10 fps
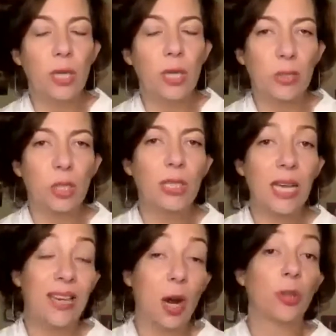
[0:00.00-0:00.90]
And today
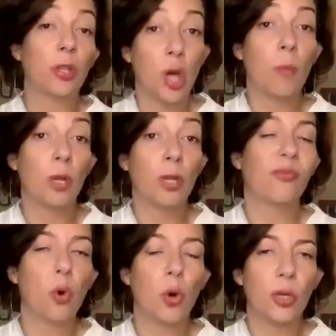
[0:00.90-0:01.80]
they are the dominant
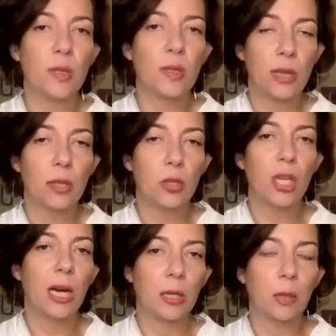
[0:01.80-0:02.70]
force in the
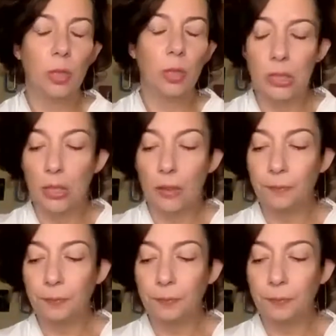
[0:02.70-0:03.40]
Shia community.